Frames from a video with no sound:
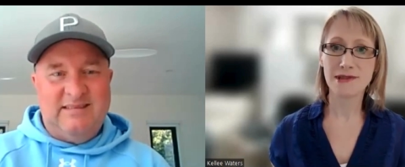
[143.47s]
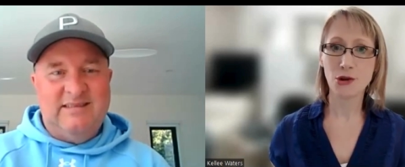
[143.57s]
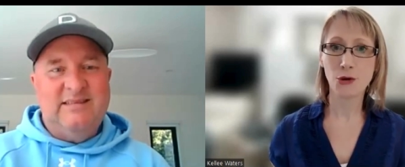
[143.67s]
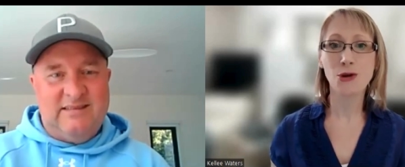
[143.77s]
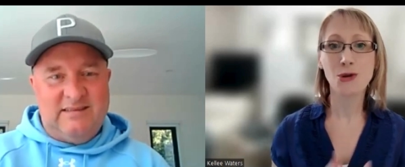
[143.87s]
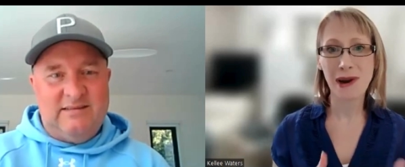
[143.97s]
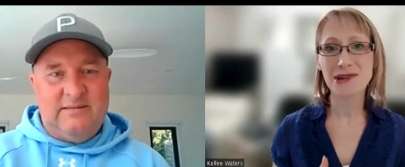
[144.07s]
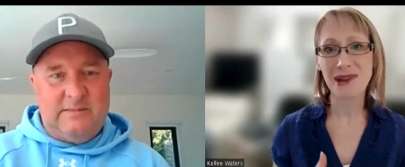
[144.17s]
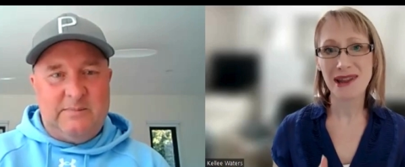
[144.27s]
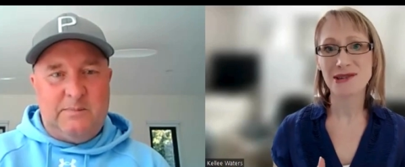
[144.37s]
Speaker 1: so
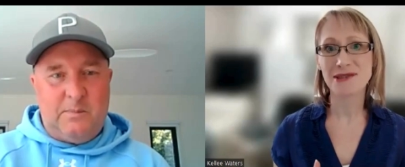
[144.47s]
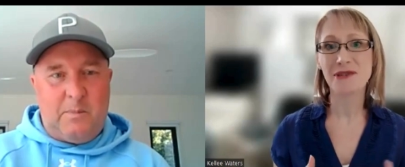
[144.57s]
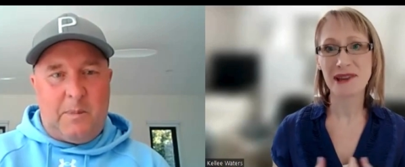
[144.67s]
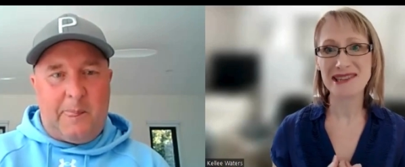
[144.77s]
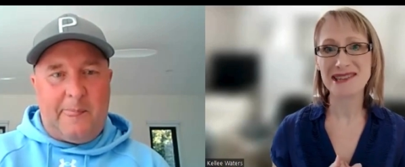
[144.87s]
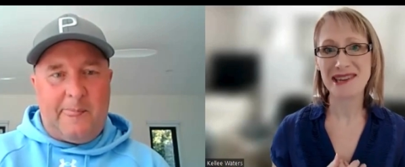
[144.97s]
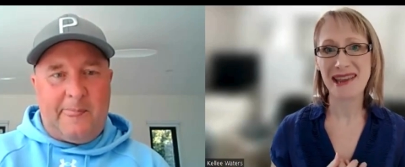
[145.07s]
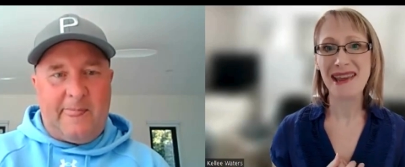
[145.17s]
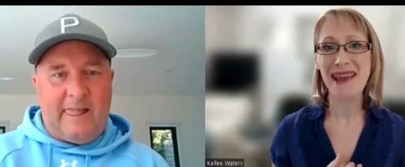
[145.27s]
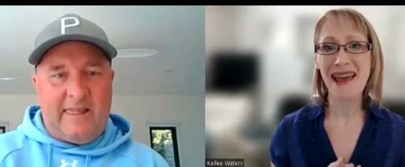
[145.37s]
congratulations for
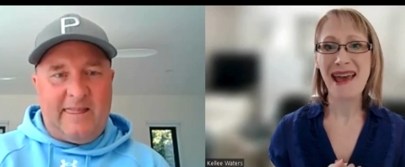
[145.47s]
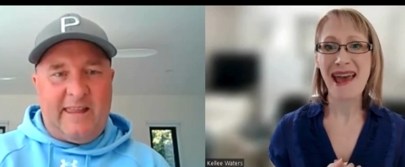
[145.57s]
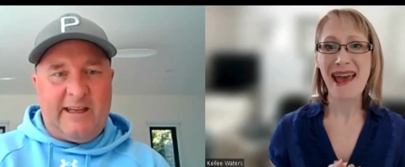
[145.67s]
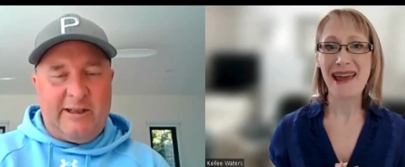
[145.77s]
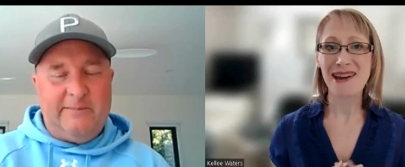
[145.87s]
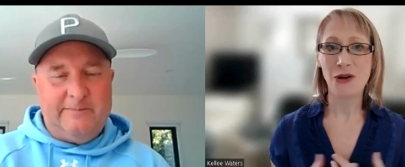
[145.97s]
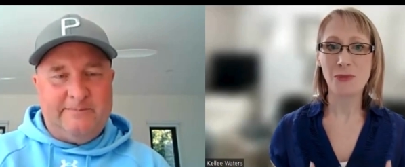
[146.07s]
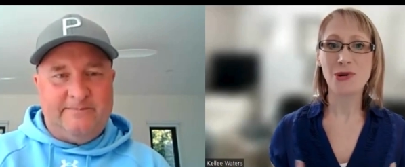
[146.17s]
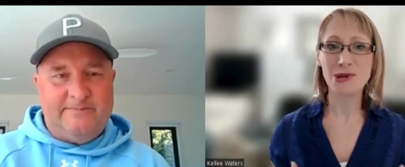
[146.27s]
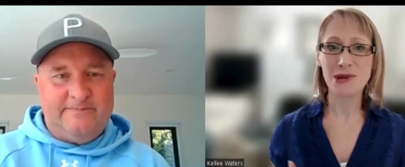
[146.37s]
listening and mm-hmm.
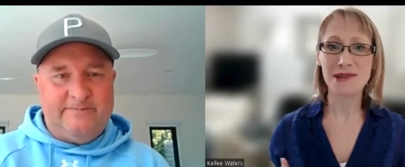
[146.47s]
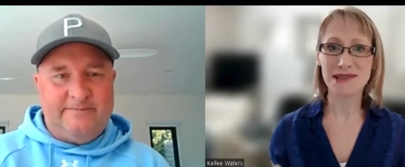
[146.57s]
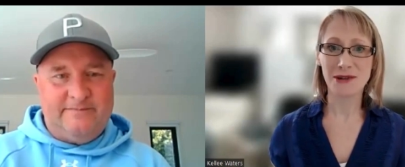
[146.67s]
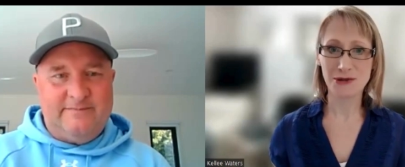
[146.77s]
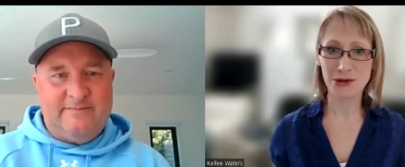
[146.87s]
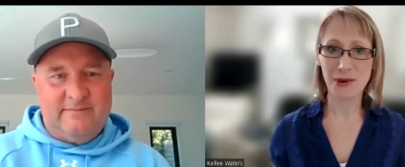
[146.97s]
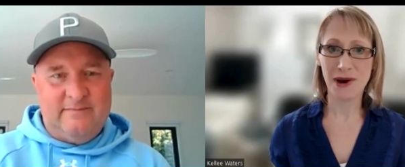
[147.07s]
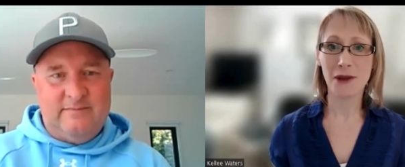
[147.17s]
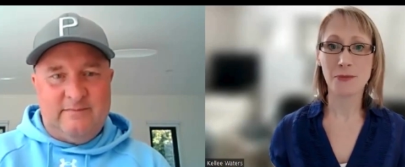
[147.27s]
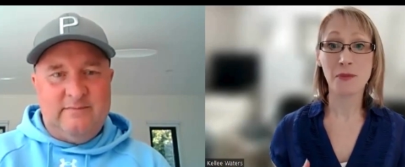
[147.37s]
not pushing yourself too
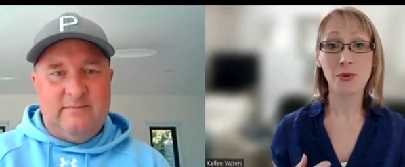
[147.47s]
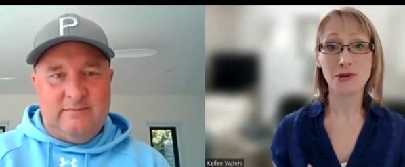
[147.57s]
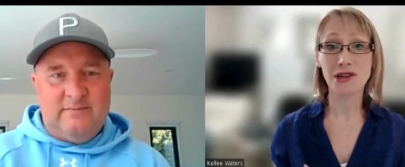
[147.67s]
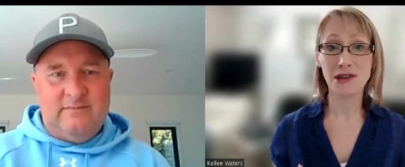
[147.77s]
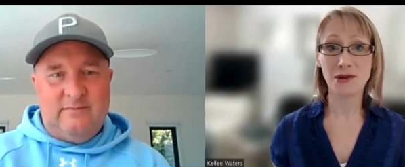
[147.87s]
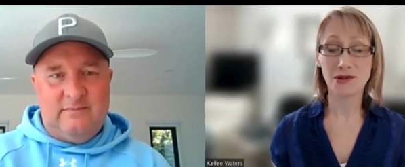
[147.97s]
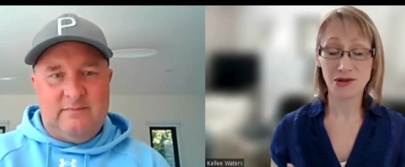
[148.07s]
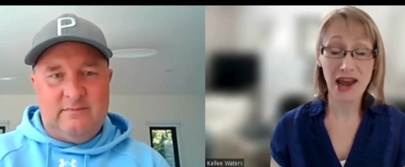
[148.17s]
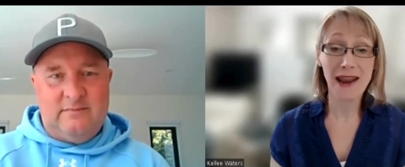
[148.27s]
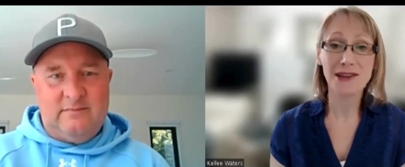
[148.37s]
hard, but pushing you,
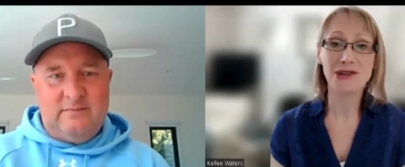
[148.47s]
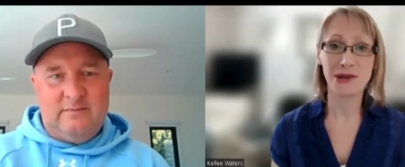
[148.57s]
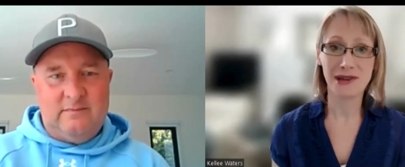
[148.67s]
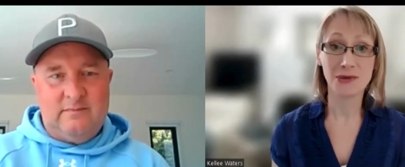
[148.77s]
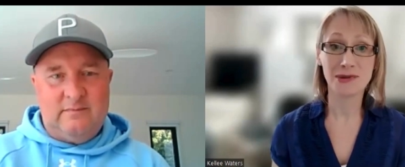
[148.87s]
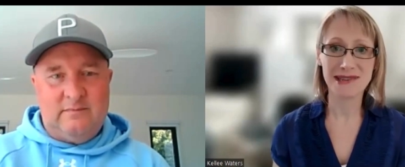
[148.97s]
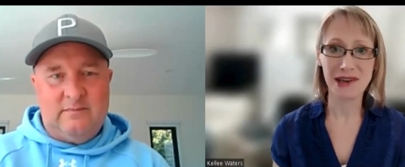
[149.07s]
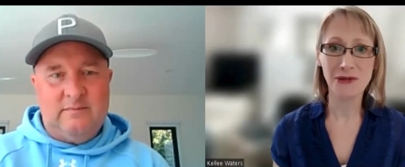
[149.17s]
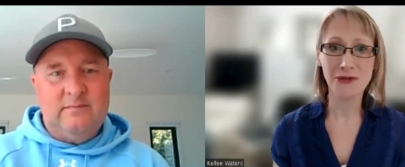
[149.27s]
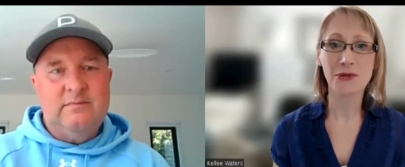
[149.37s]
challenging
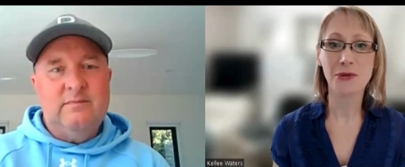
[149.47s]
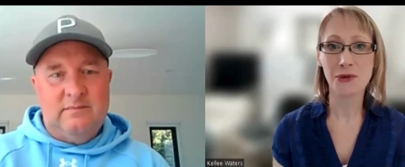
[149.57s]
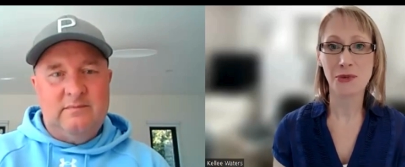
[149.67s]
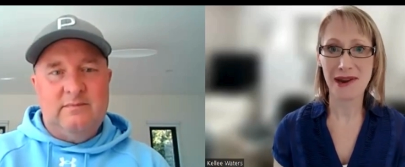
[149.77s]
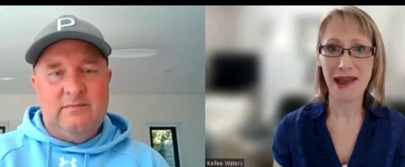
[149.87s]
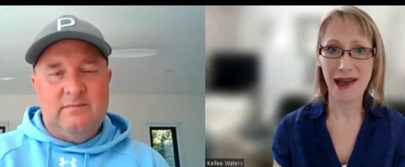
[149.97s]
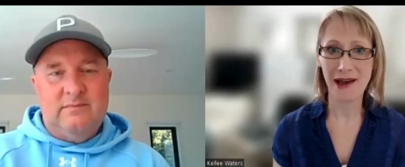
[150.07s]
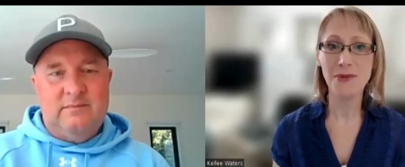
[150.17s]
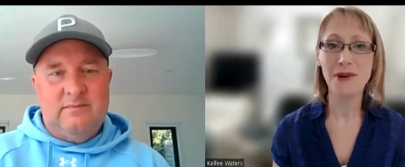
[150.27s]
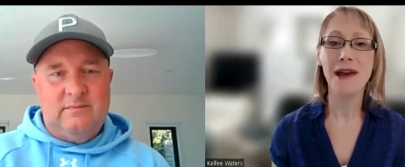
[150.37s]
yourself through
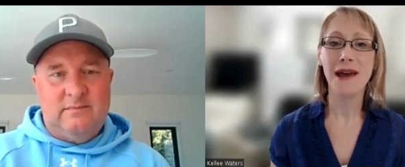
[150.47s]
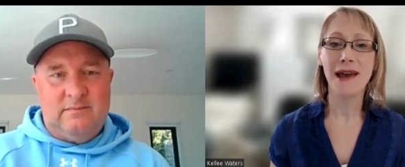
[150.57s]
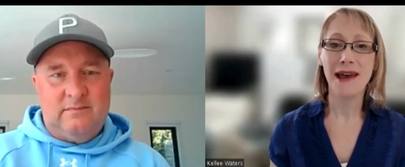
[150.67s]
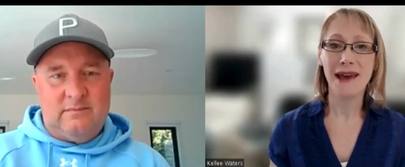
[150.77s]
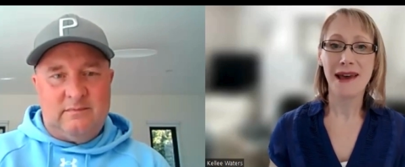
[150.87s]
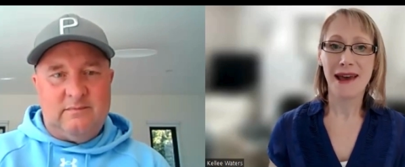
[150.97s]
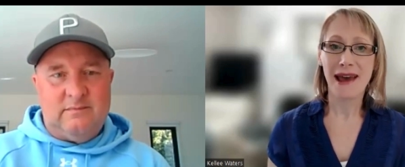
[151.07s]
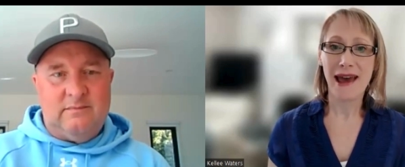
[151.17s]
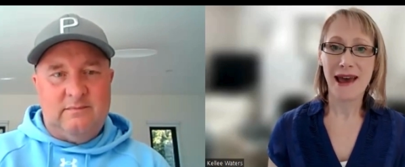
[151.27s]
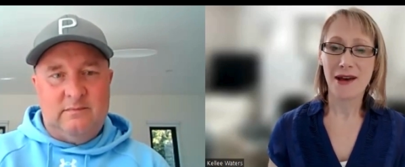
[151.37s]
rehab mm.
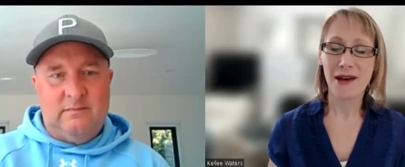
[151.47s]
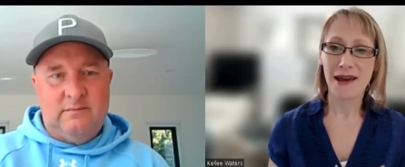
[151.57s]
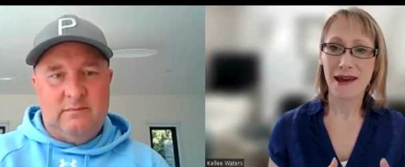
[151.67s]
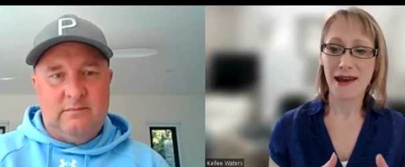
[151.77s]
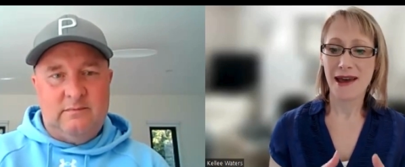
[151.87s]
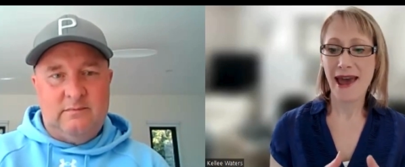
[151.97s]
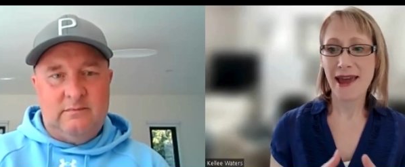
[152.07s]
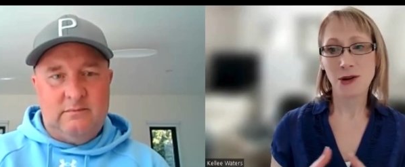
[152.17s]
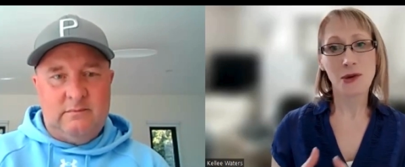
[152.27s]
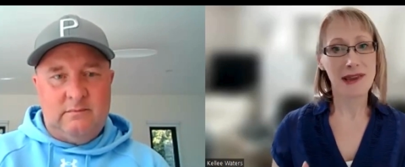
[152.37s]

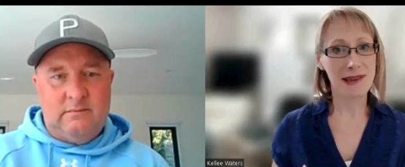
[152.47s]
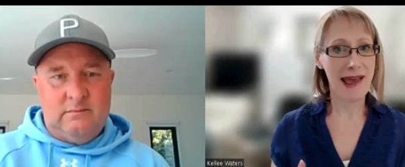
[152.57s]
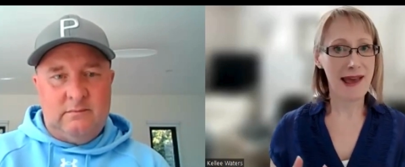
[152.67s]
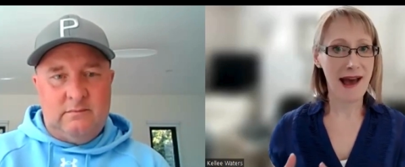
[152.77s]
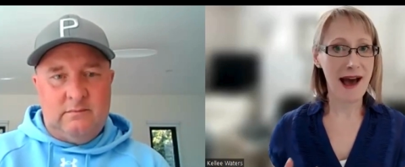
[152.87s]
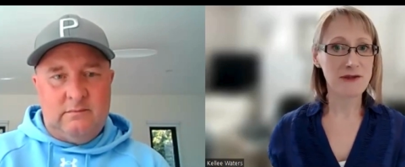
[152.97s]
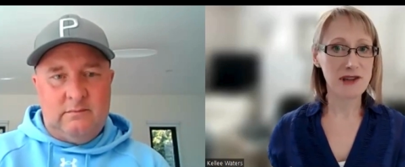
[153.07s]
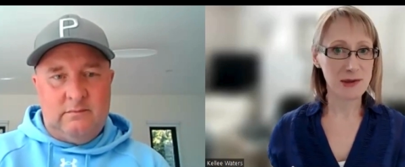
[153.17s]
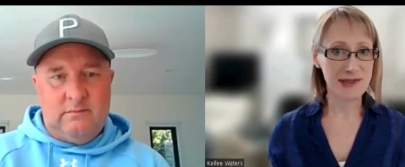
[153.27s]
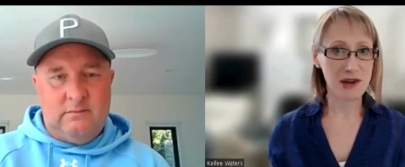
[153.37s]
and looking
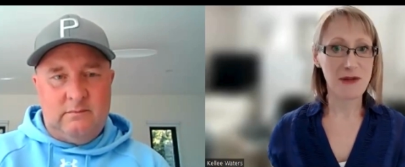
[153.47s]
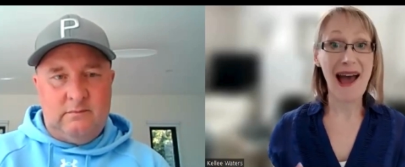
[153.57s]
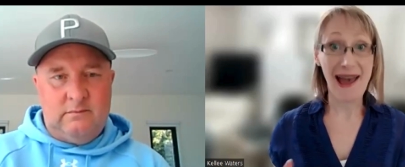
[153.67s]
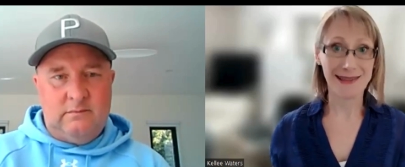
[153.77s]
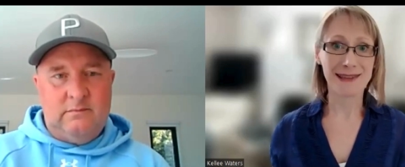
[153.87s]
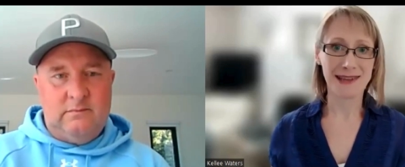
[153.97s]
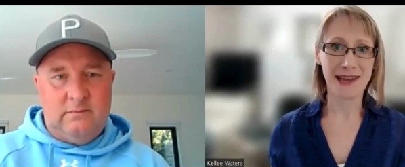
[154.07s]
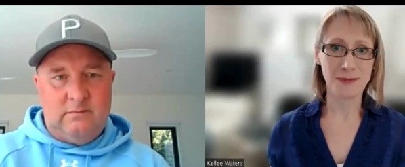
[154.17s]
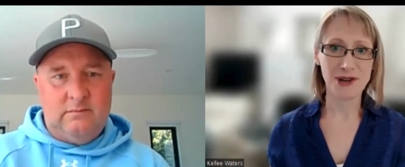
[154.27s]
after yourself at the same